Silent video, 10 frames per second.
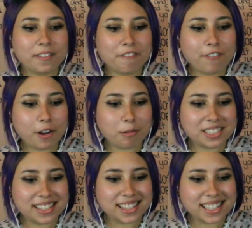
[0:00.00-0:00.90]
the fuck was
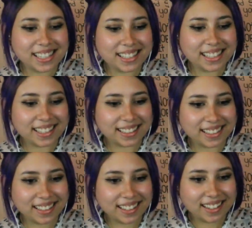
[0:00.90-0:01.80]
she thinking?
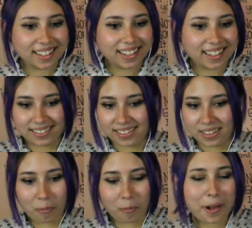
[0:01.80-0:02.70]

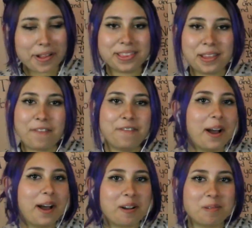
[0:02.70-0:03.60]
What the
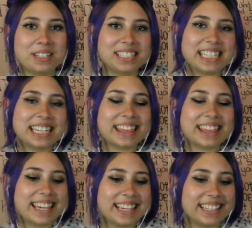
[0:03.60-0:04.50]
fuck was she
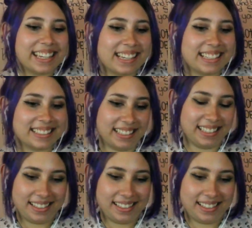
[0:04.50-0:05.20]
thinking?